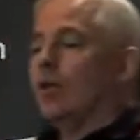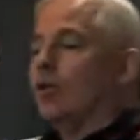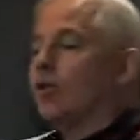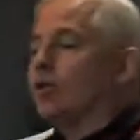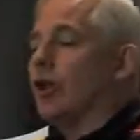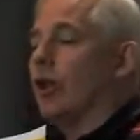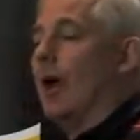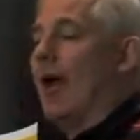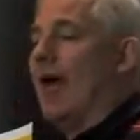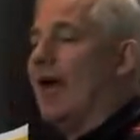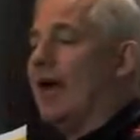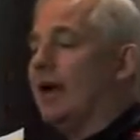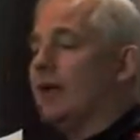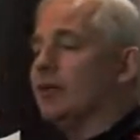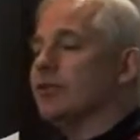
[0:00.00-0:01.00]
So
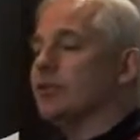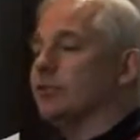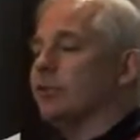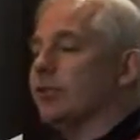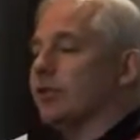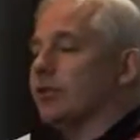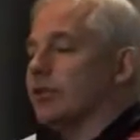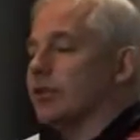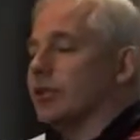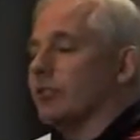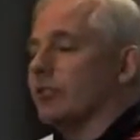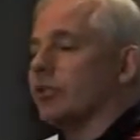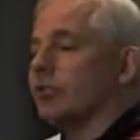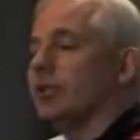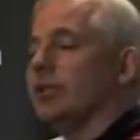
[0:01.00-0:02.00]
how is the political
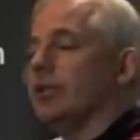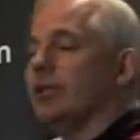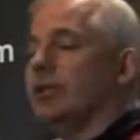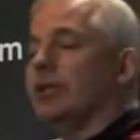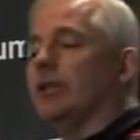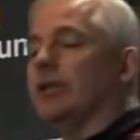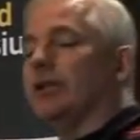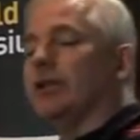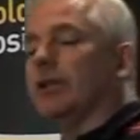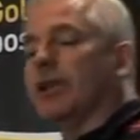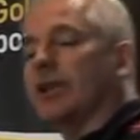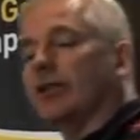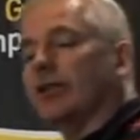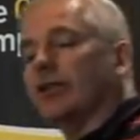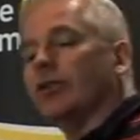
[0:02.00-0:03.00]
system going
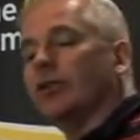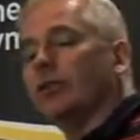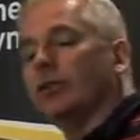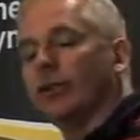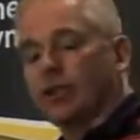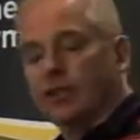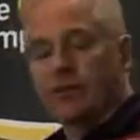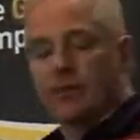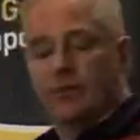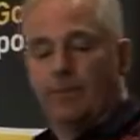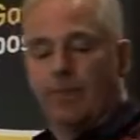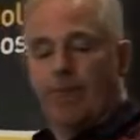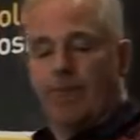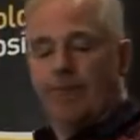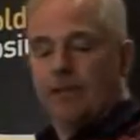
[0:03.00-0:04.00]
to deal with this?
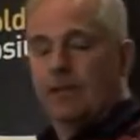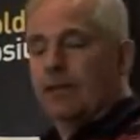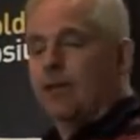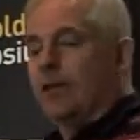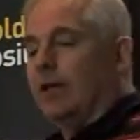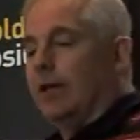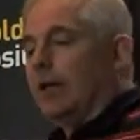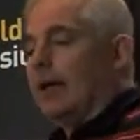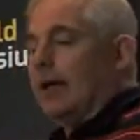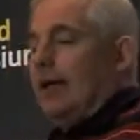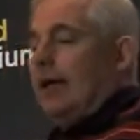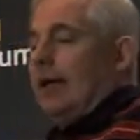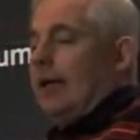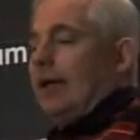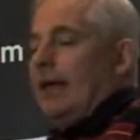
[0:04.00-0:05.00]

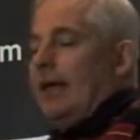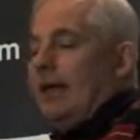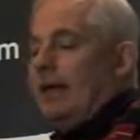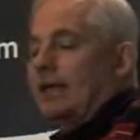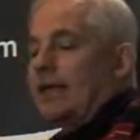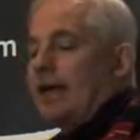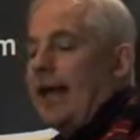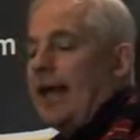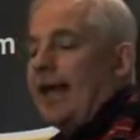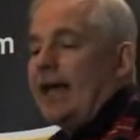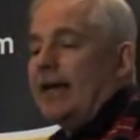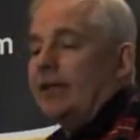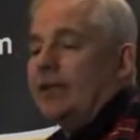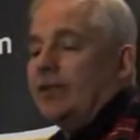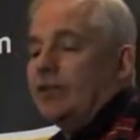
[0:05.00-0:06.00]
It
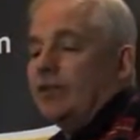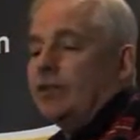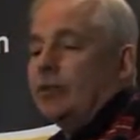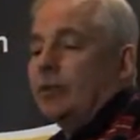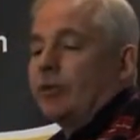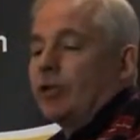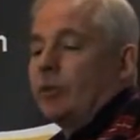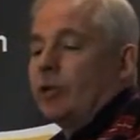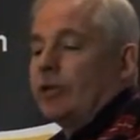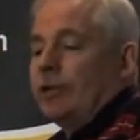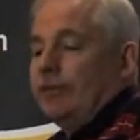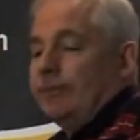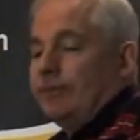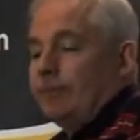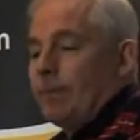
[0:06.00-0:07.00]
can deal with it
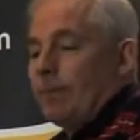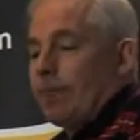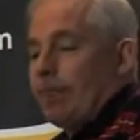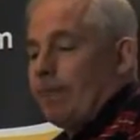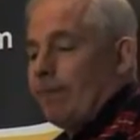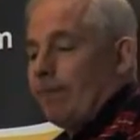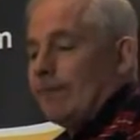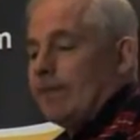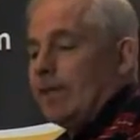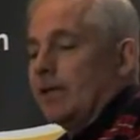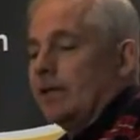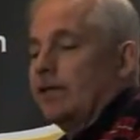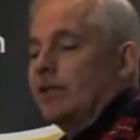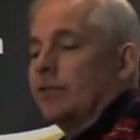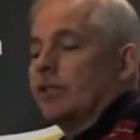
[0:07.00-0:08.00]
quickly. It
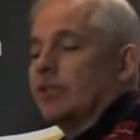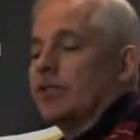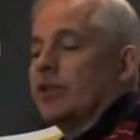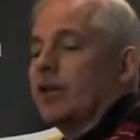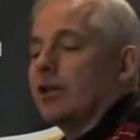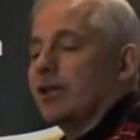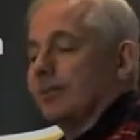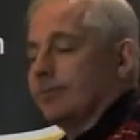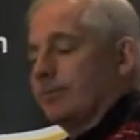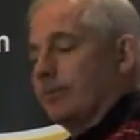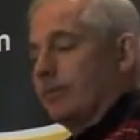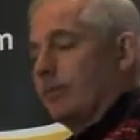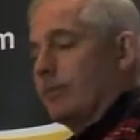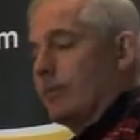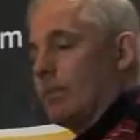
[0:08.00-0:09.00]
can deal with it slowly.
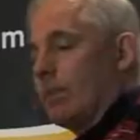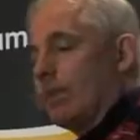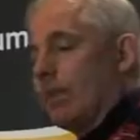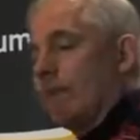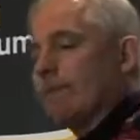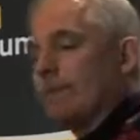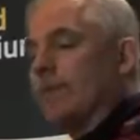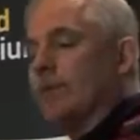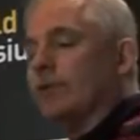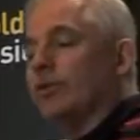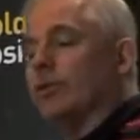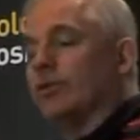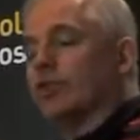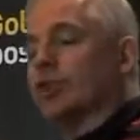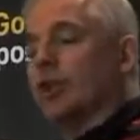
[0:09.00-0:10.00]
If you
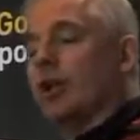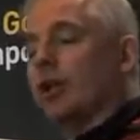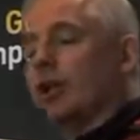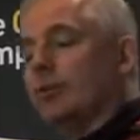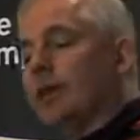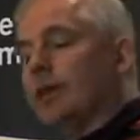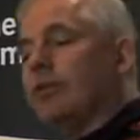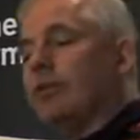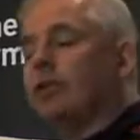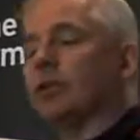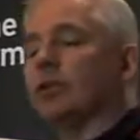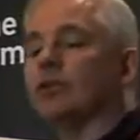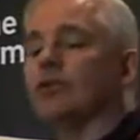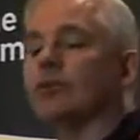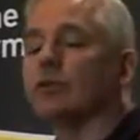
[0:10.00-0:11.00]
do it slowly, maybe you
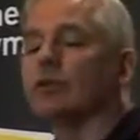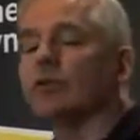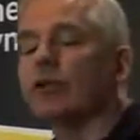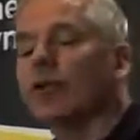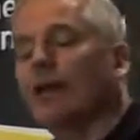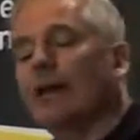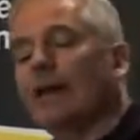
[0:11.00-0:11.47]
can sort of